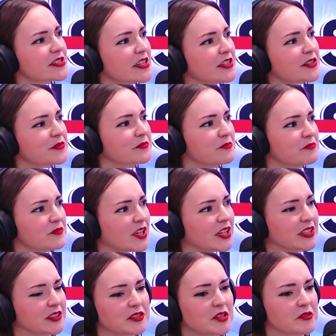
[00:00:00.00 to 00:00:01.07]
and
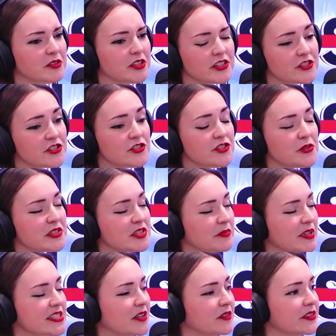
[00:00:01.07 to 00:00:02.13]
I'm going to just do it to
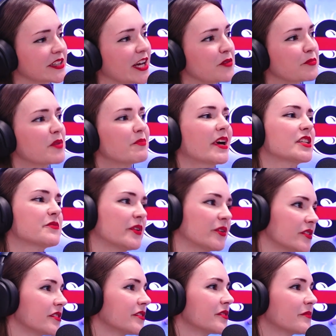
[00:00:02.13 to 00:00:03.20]
myself again. But Mads
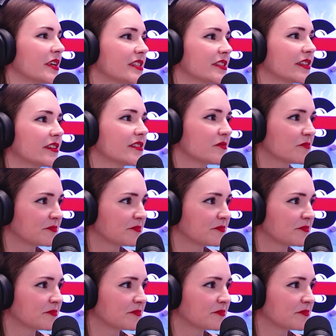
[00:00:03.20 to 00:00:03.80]
Mikkelsen's amazing in it.